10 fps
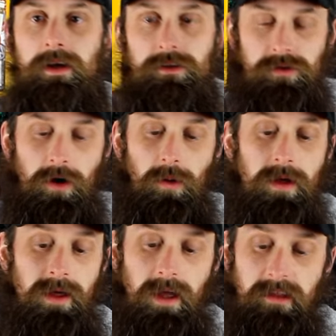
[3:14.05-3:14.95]
So
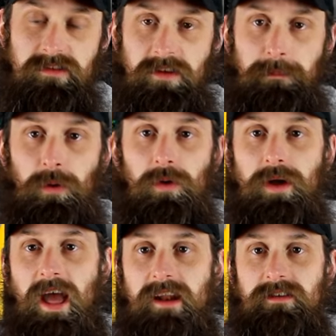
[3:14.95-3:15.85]
it's simple,
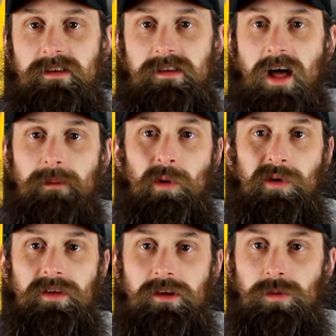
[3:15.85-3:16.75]
and it does a lot
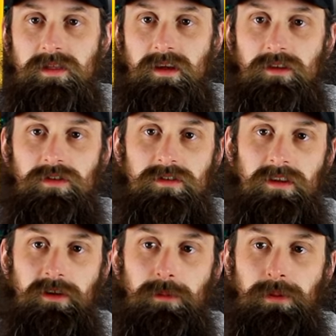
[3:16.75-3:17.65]
more than you would think just a
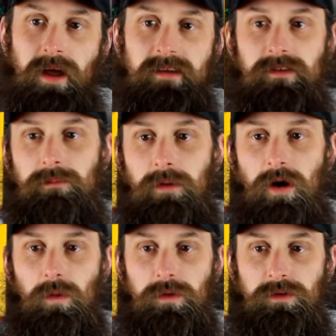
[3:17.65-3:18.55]
little plastic
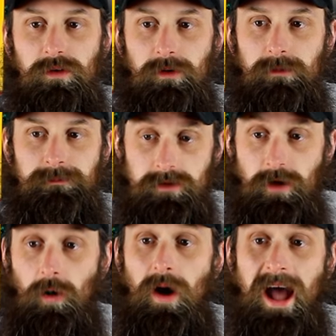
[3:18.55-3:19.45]
ball would do.
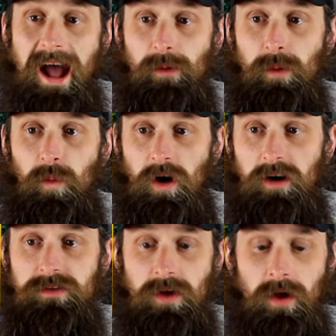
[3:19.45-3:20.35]
So how it
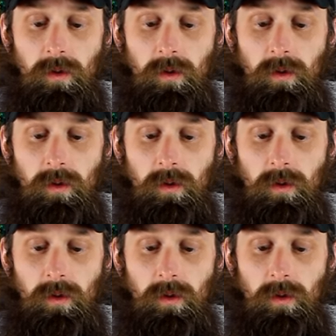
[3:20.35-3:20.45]
works?